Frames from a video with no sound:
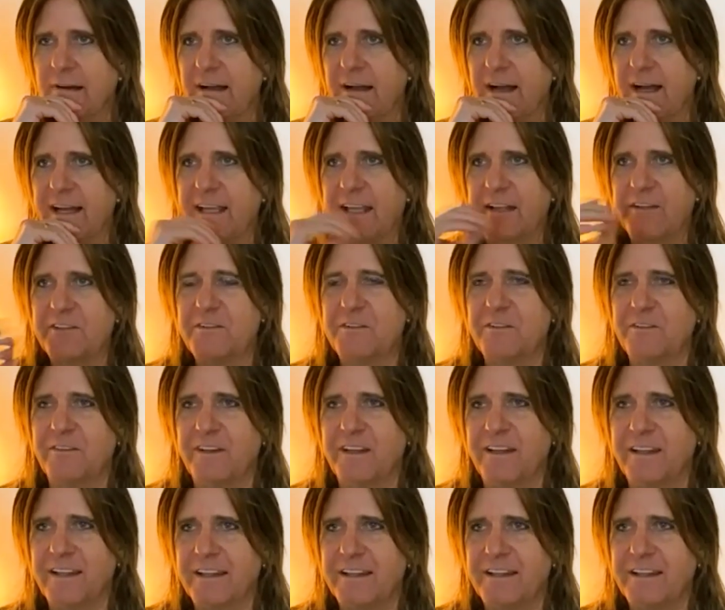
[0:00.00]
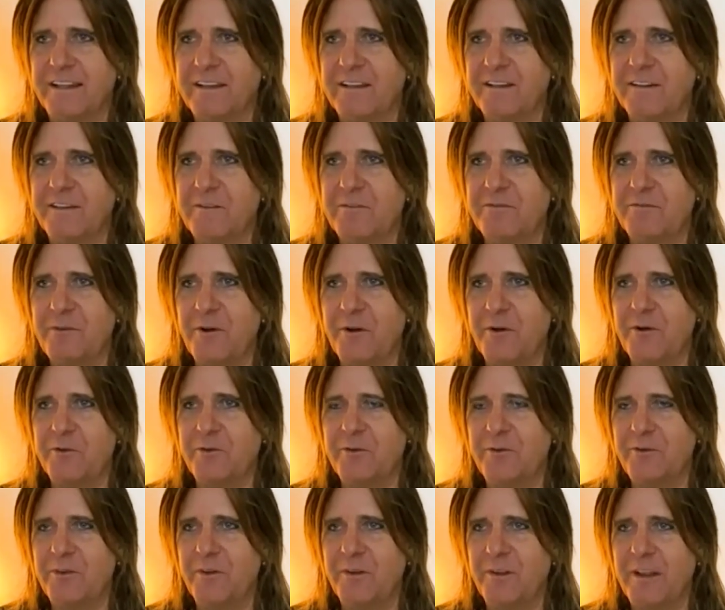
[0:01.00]
I guess the
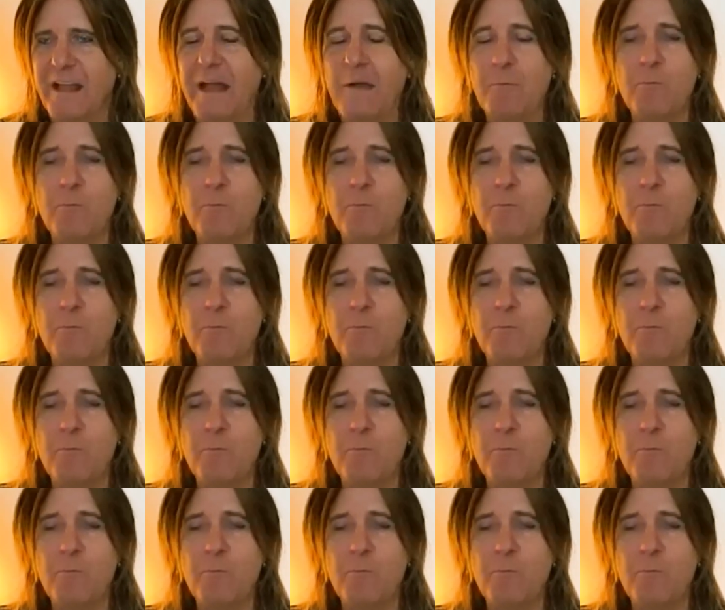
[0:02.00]
first